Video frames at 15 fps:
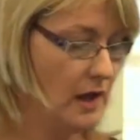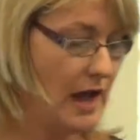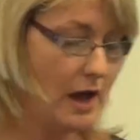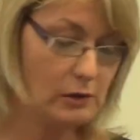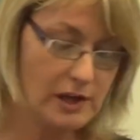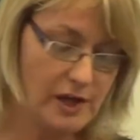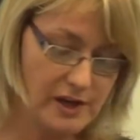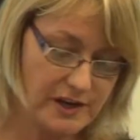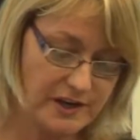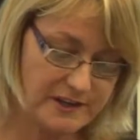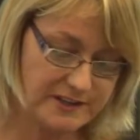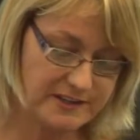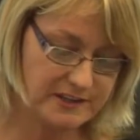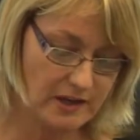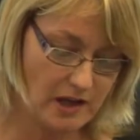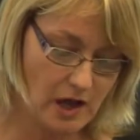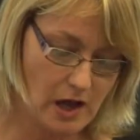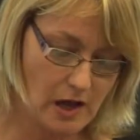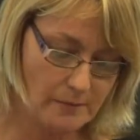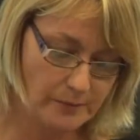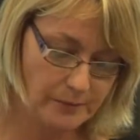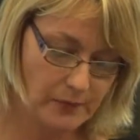Our learners
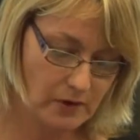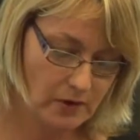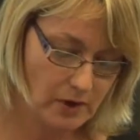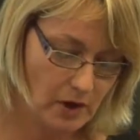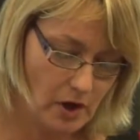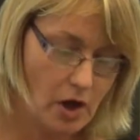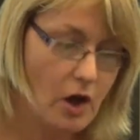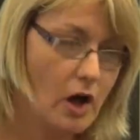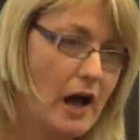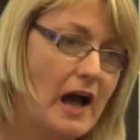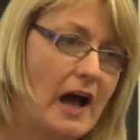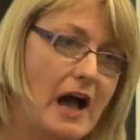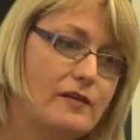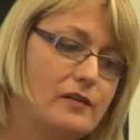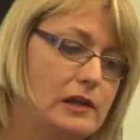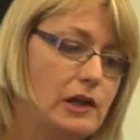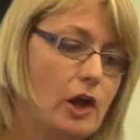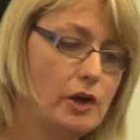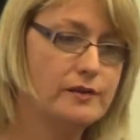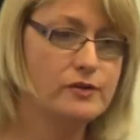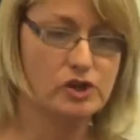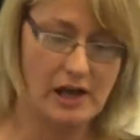have a
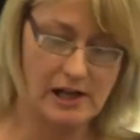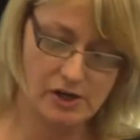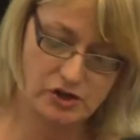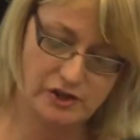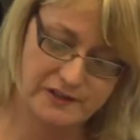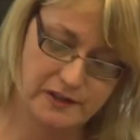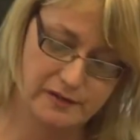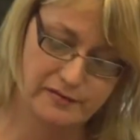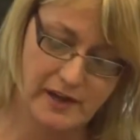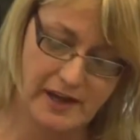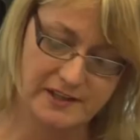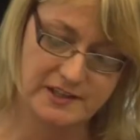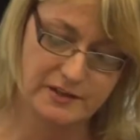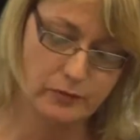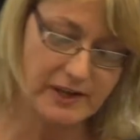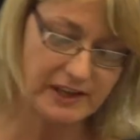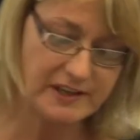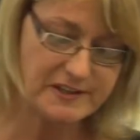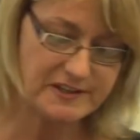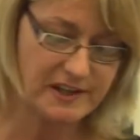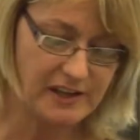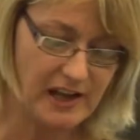lot of challenges to face. If we
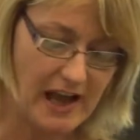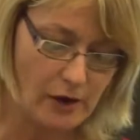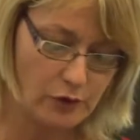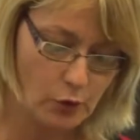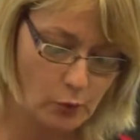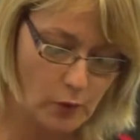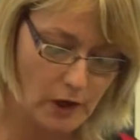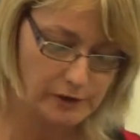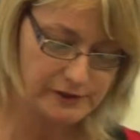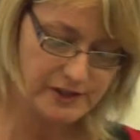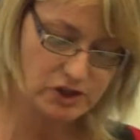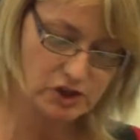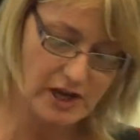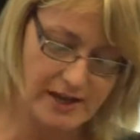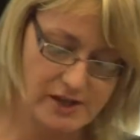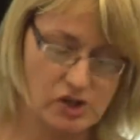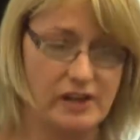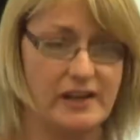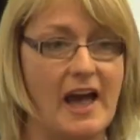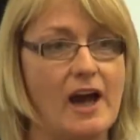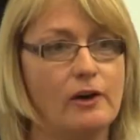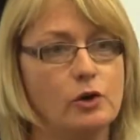consider how the world is changing,
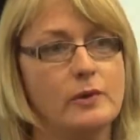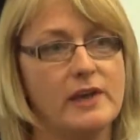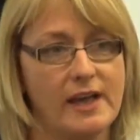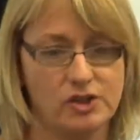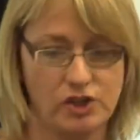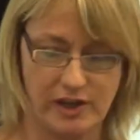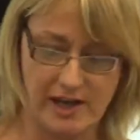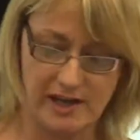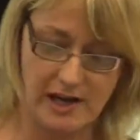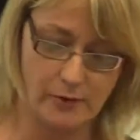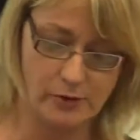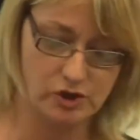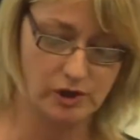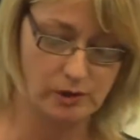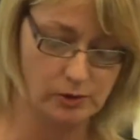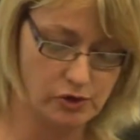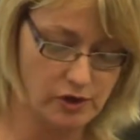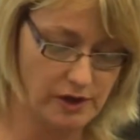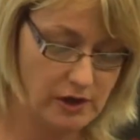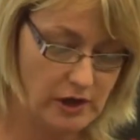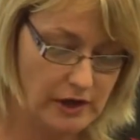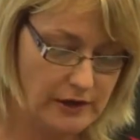how do we educate our
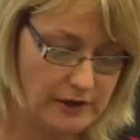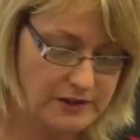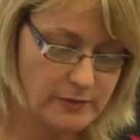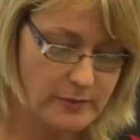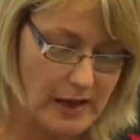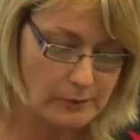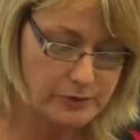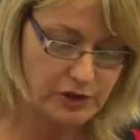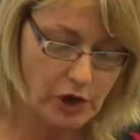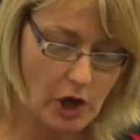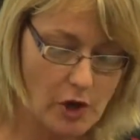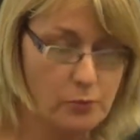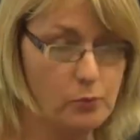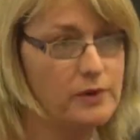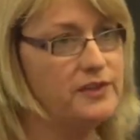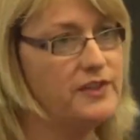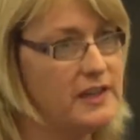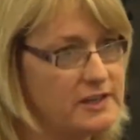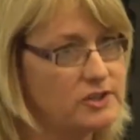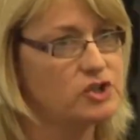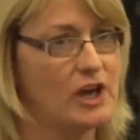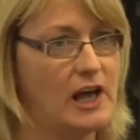children to be able to cope with
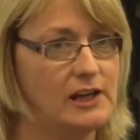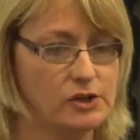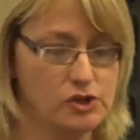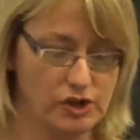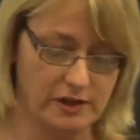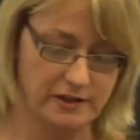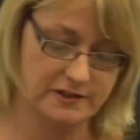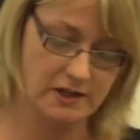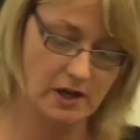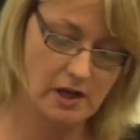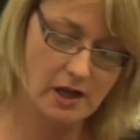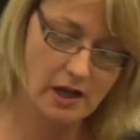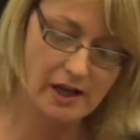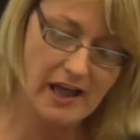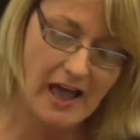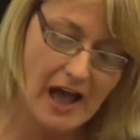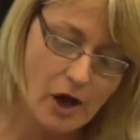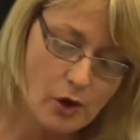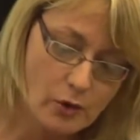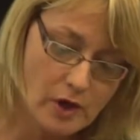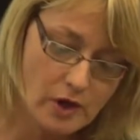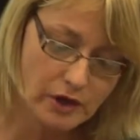these challenges? And
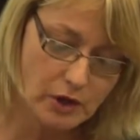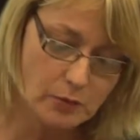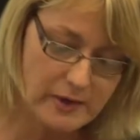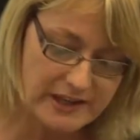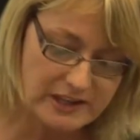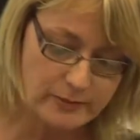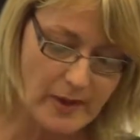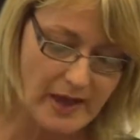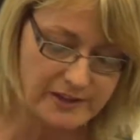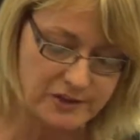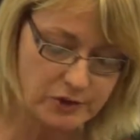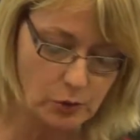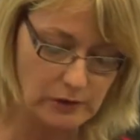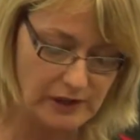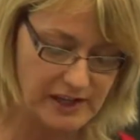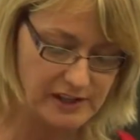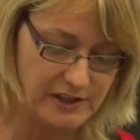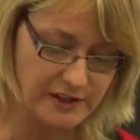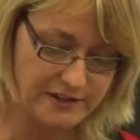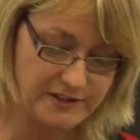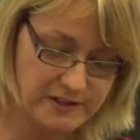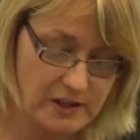how can we expect school
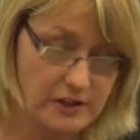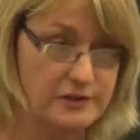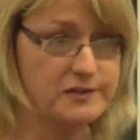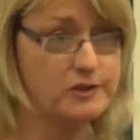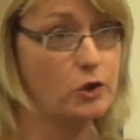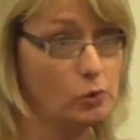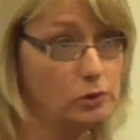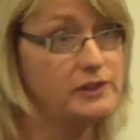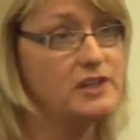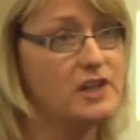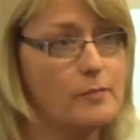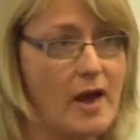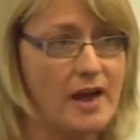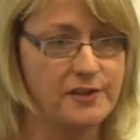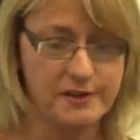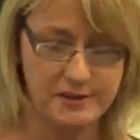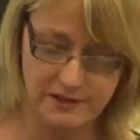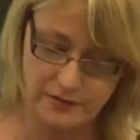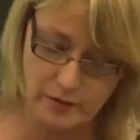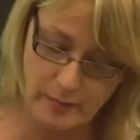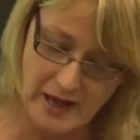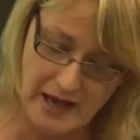leaders, schooled in the methods
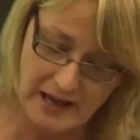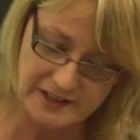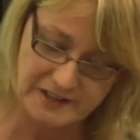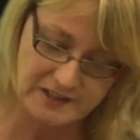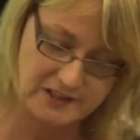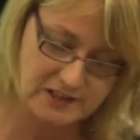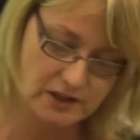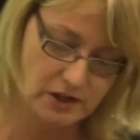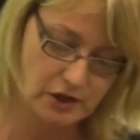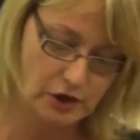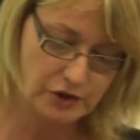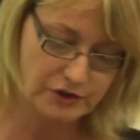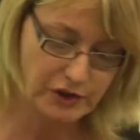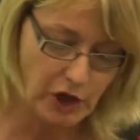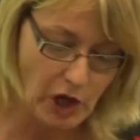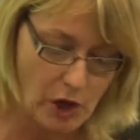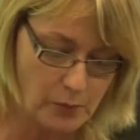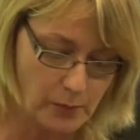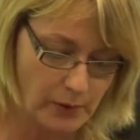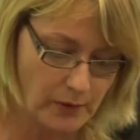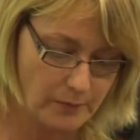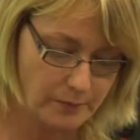of the past, to
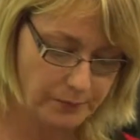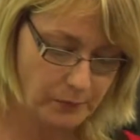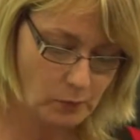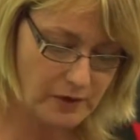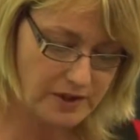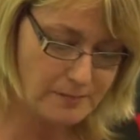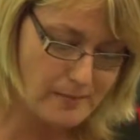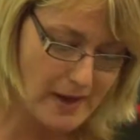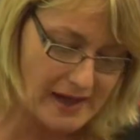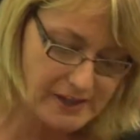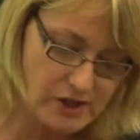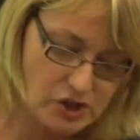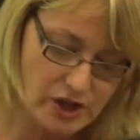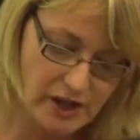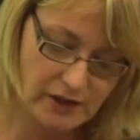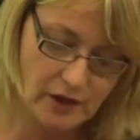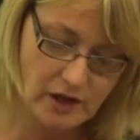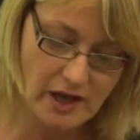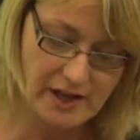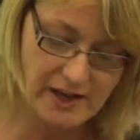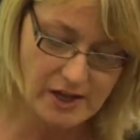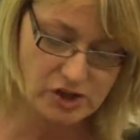cope with managing
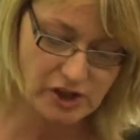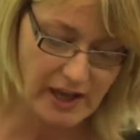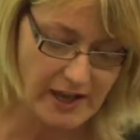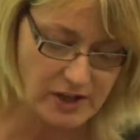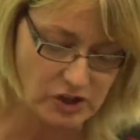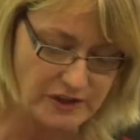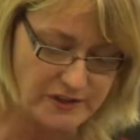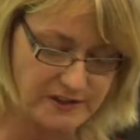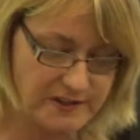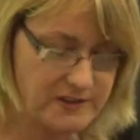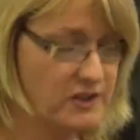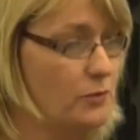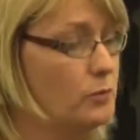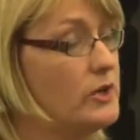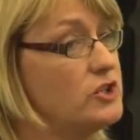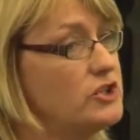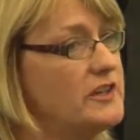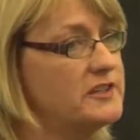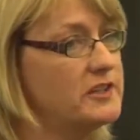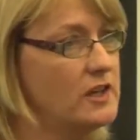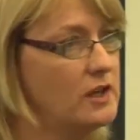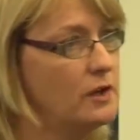an education system which
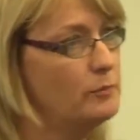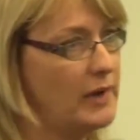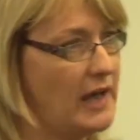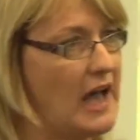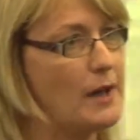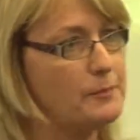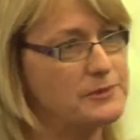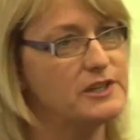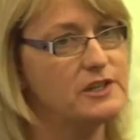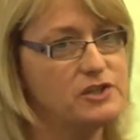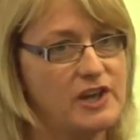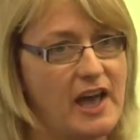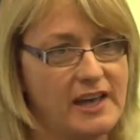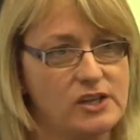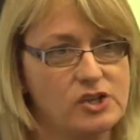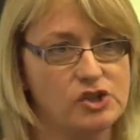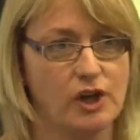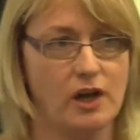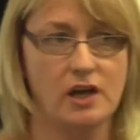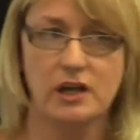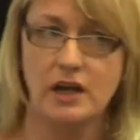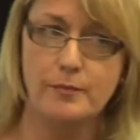is perhaps in
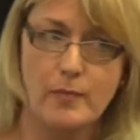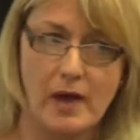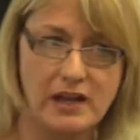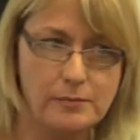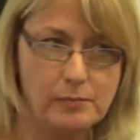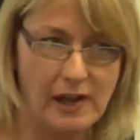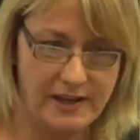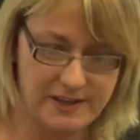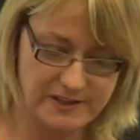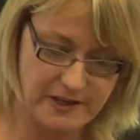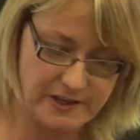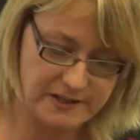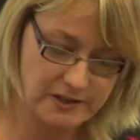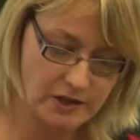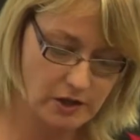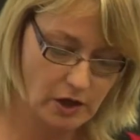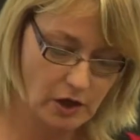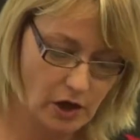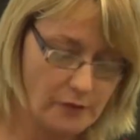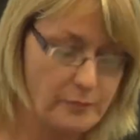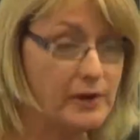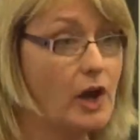danger in many places
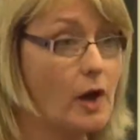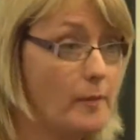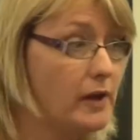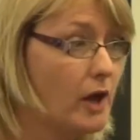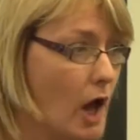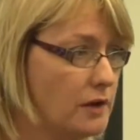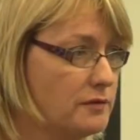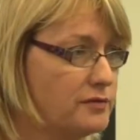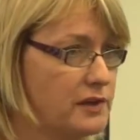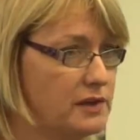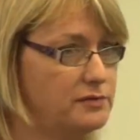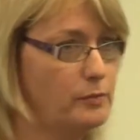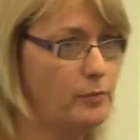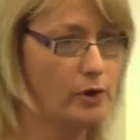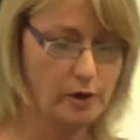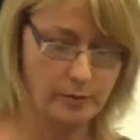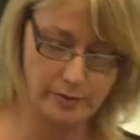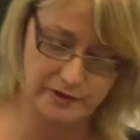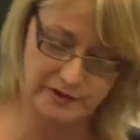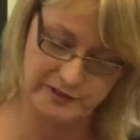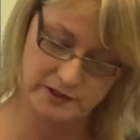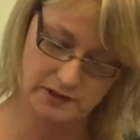of becoming unfit for
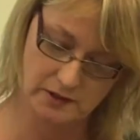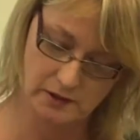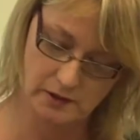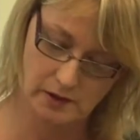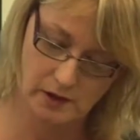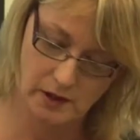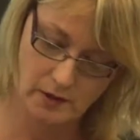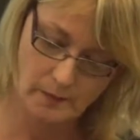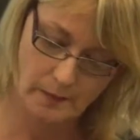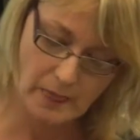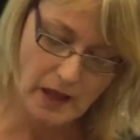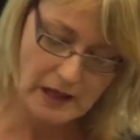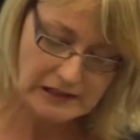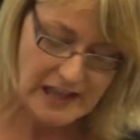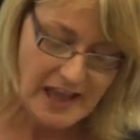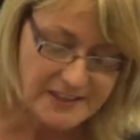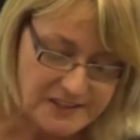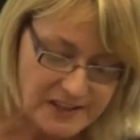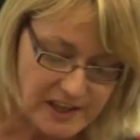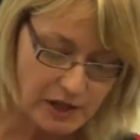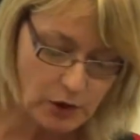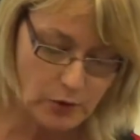purpose? Unless
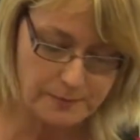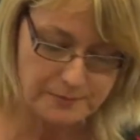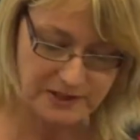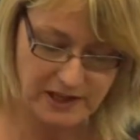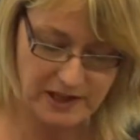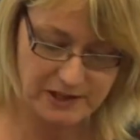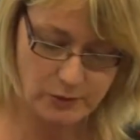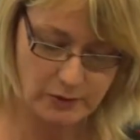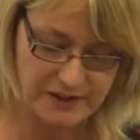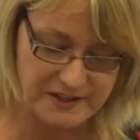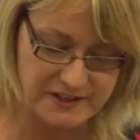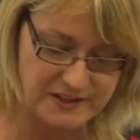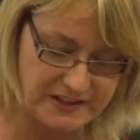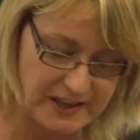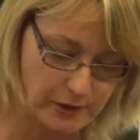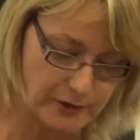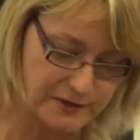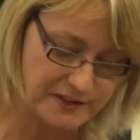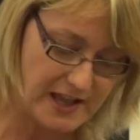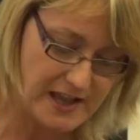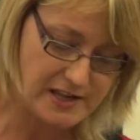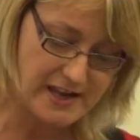it equips kids with the skills
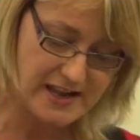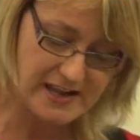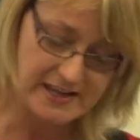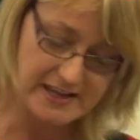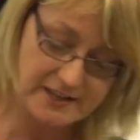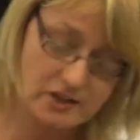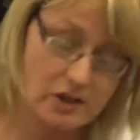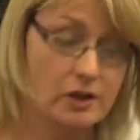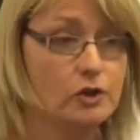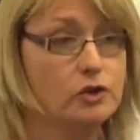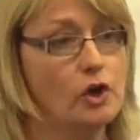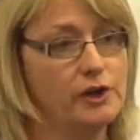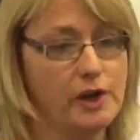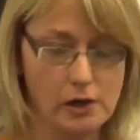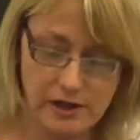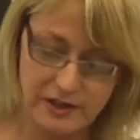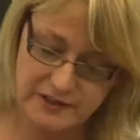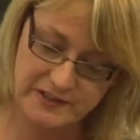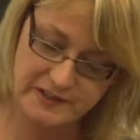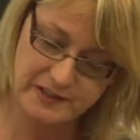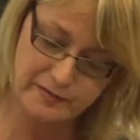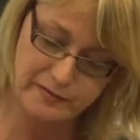they need, not only
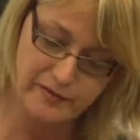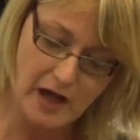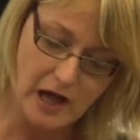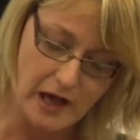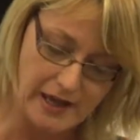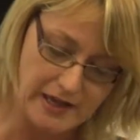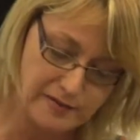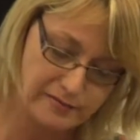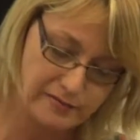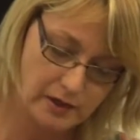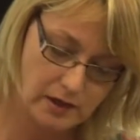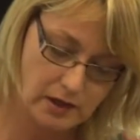to survive,